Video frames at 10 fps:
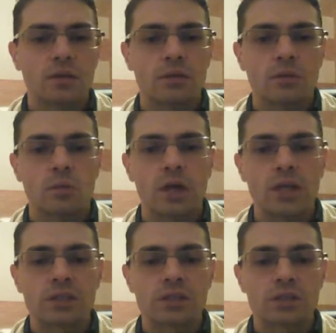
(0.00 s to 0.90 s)

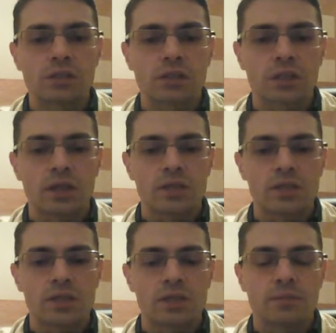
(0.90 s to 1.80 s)
white
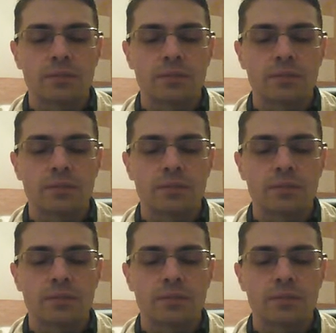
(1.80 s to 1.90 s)
has